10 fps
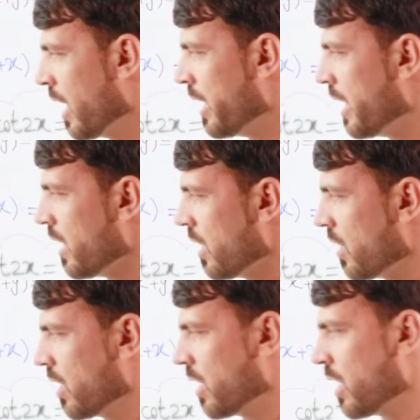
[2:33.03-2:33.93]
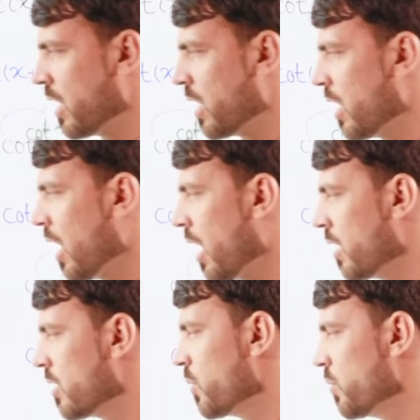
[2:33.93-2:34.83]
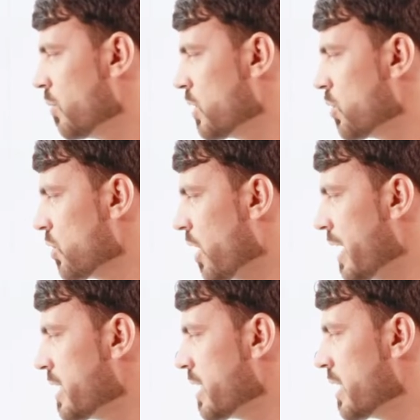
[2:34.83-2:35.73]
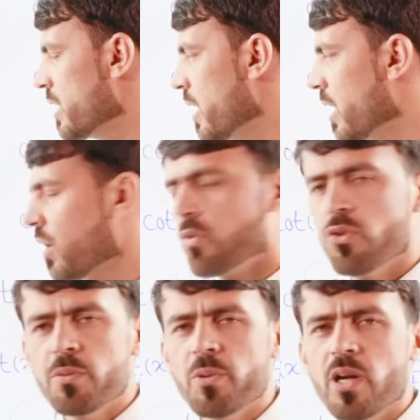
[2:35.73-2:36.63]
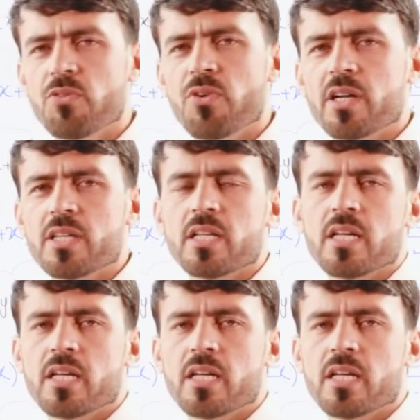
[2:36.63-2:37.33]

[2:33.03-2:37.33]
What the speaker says: Here we should write the formula for